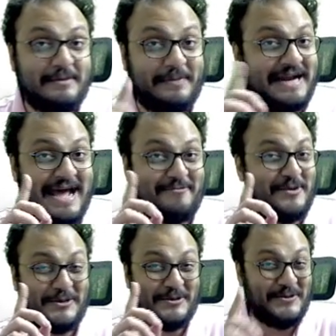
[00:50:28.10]
but i'm
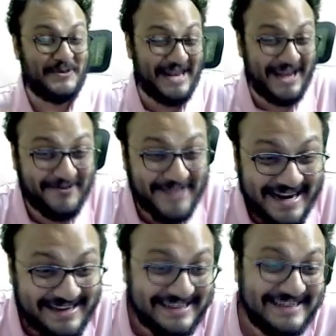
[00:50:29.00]
not going to allow
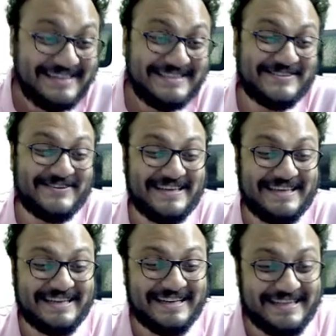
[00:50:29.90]
that so
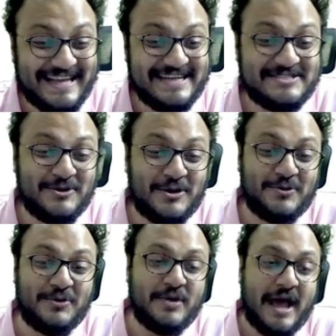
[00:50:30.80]
uh, that is not
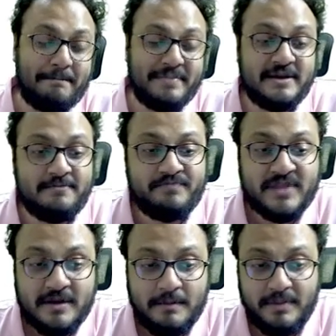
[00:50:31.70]
going to happen
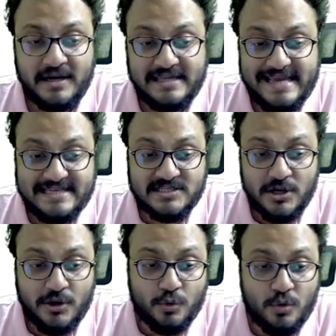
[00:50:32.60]
but yes
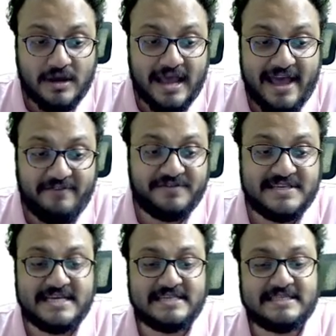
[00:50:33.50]
rook
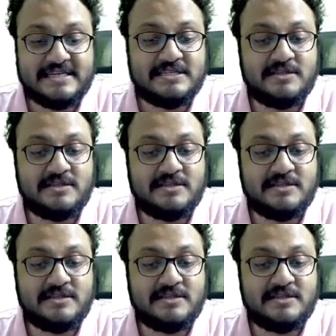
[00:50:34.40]
f6 is the